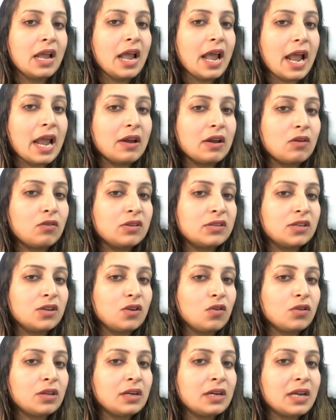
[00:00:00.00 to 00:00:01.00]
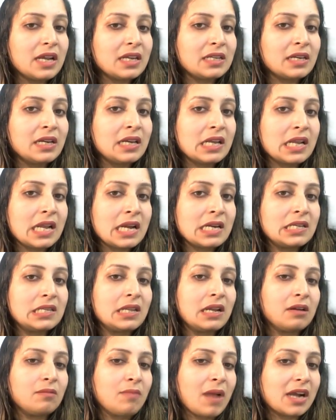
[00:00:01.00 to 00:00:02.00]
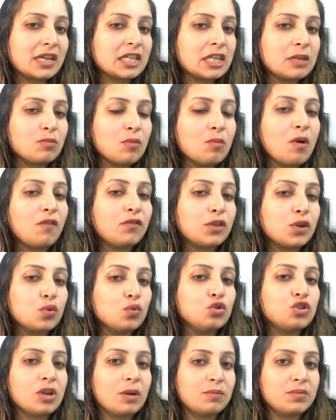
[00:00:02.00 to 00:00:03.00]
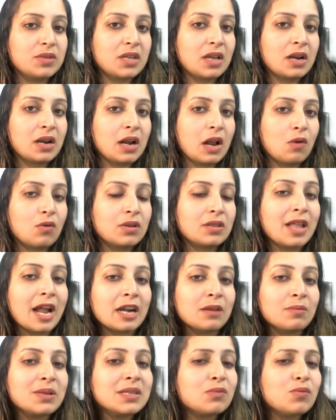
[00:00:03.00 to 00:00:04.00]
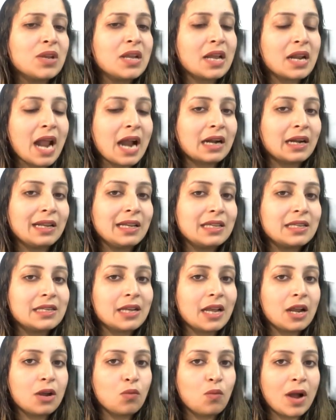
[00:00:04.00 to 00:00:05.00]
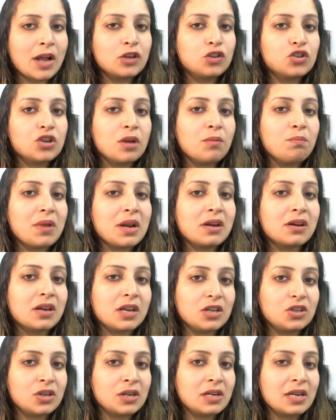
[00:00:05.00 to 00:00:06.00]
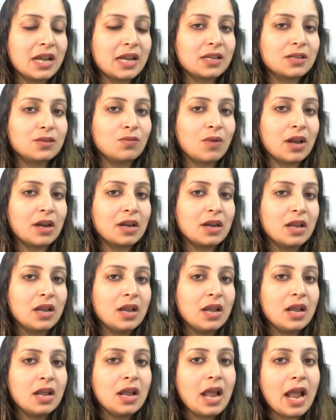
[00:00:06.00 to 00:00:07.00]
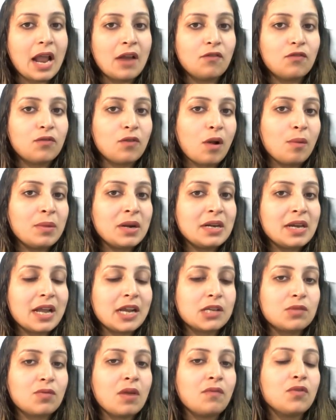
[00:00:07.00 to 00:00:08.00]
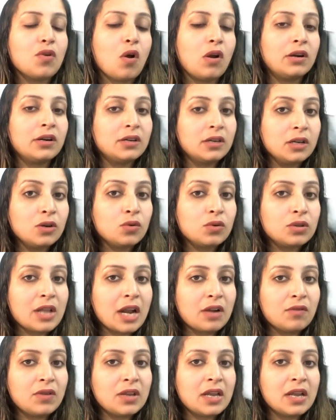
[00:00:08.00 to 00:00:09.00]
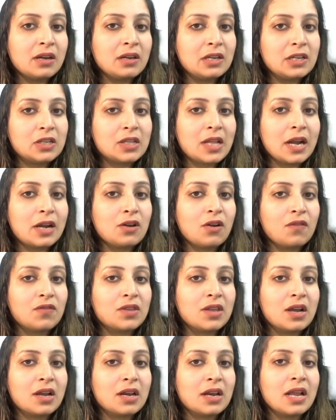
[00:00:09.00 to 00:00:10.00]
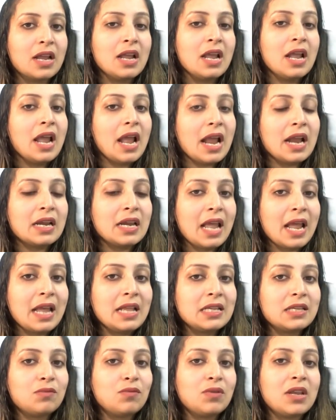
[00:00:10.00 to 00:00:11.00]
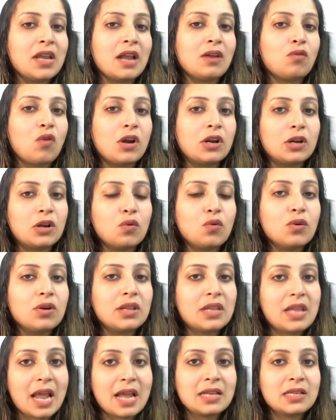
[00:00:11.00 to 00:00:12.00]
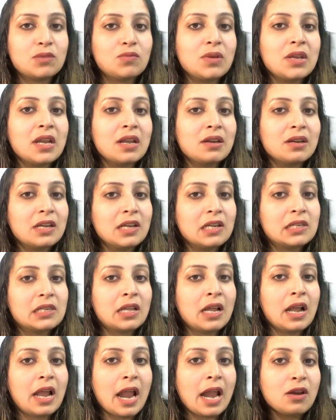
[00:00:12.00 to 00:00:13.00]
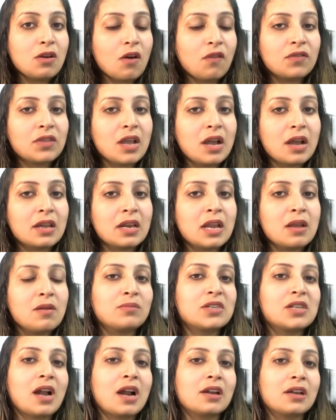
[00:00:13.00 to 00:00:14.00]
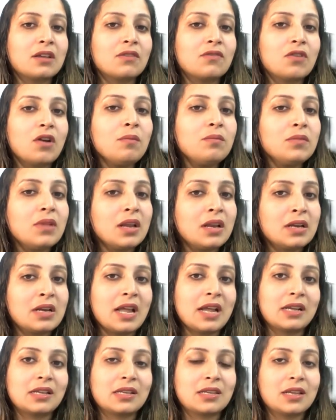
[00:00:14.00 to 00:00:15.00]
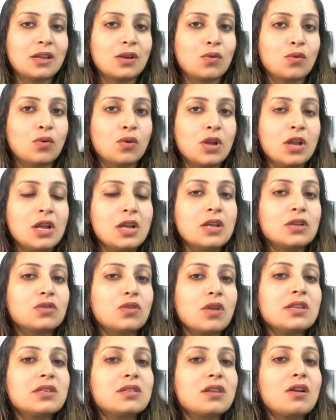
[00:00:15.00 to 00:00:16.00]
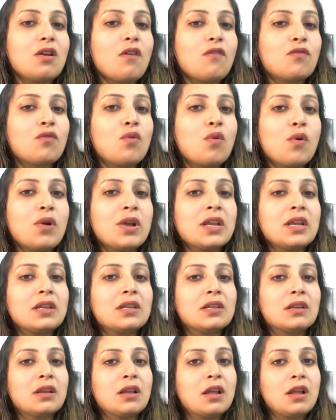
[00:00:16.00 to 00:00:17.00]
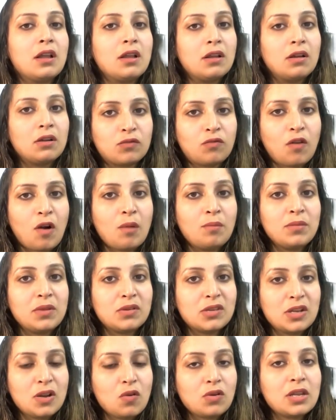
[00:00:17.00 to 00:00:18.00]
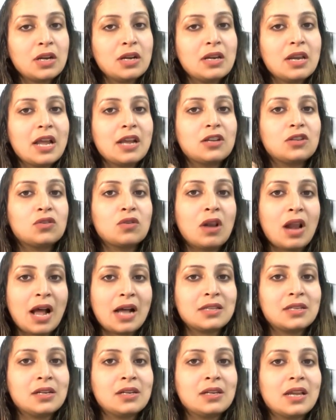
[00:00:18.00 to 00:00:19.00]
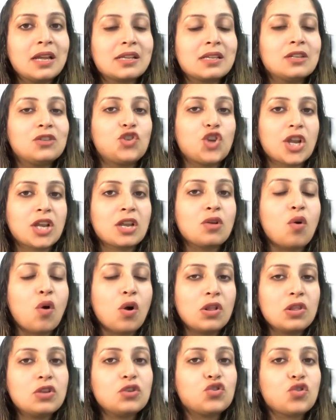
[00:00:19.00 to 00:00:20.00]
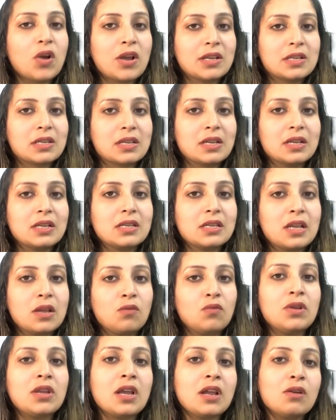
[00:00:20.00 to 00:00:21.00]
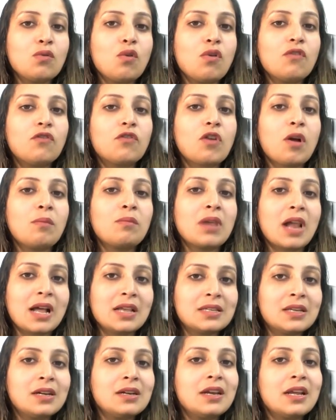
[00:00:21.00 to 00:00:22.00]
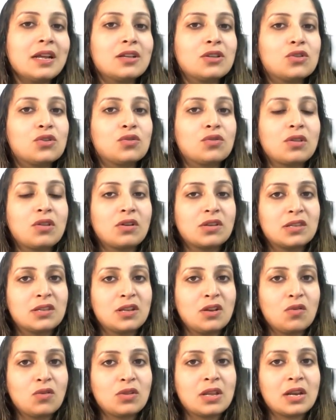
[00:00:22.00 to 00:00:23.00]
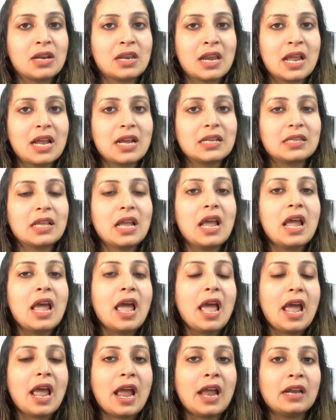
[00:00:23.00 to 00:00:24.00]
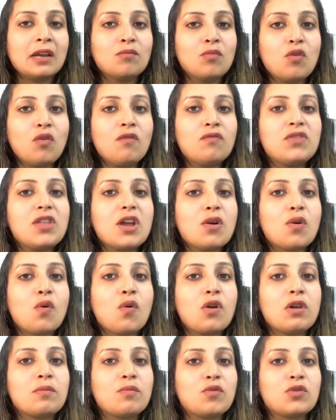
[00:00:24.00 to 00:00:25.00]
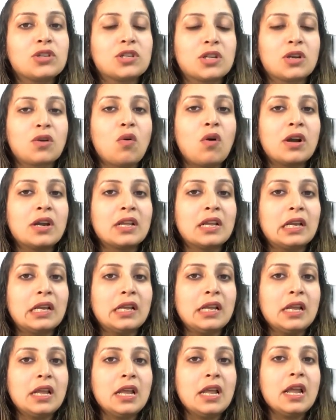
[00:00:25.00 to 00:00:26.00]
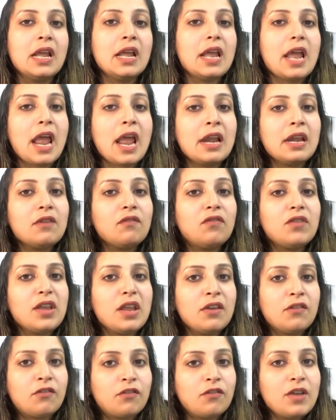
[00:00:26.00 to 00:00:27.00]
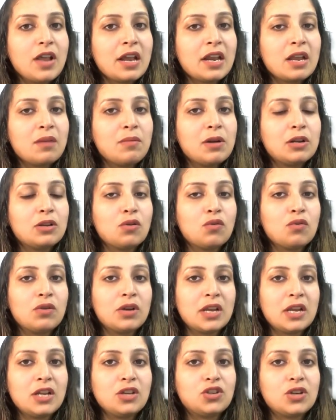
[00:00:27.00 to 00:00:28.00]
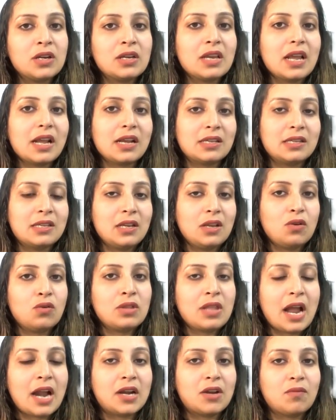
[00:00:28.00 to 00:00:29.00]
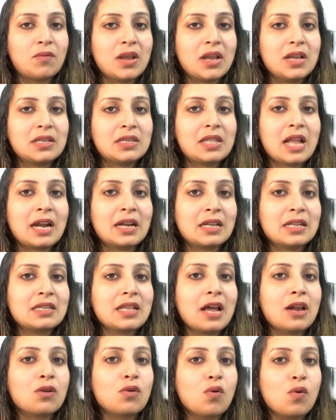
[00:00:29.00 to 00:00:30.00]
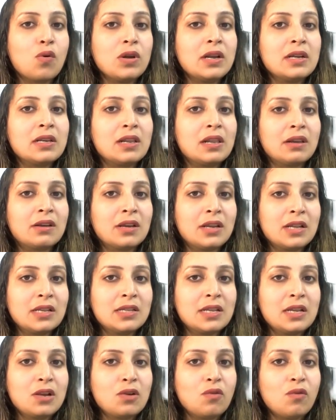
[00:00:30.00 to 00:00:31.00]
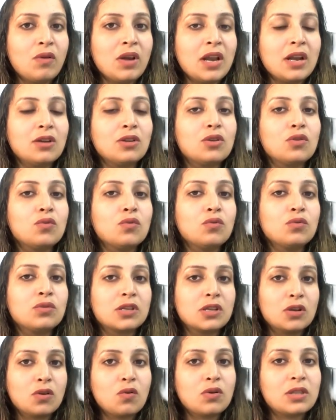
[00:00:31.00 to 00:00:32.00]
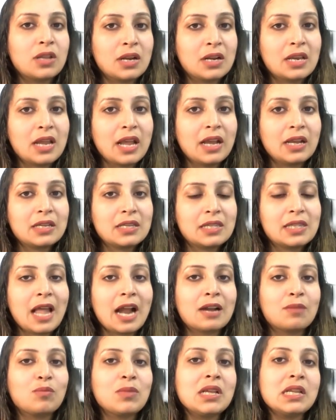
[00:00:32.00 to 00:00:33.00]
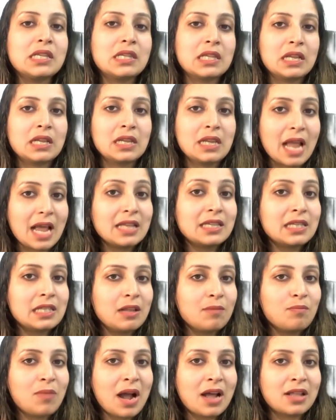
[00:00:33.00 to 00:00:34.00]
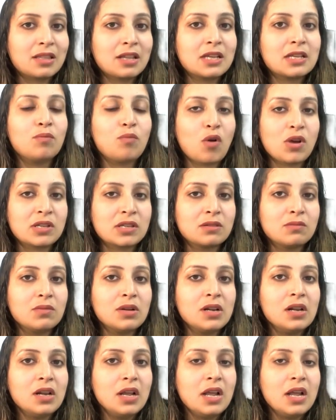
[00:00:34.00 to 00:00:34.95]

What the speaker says: And 0th index indicates that maximum of 2 jumps are allowed. That means we can at least take 1 jump and reach index 1. And from index 1, we already know that we can reach the end of the array. And hence we can conclude, yes, we can reach the end of the array starting from index 0. So instead of going from 0th index to last index and checking all the choices, we can go from last index to the 0th index and move the goalpost accordingly. And if we are able to reach index 0 that way, that is our goal is equivalent to 0th index, that means yes, the path is possible